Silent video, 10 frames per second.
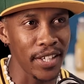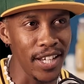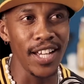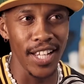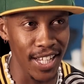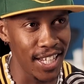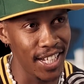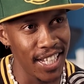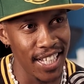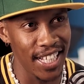Yeah. Tell
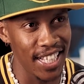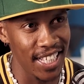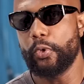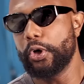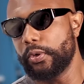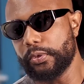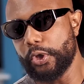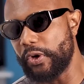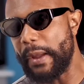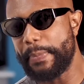me, we'll,
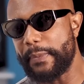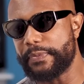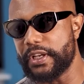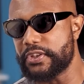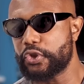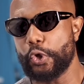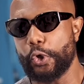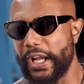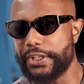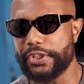we'll wrap up the
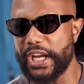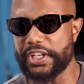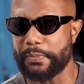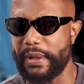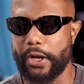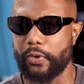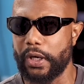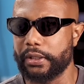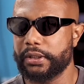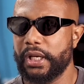school education
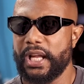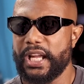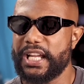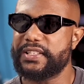background. Right.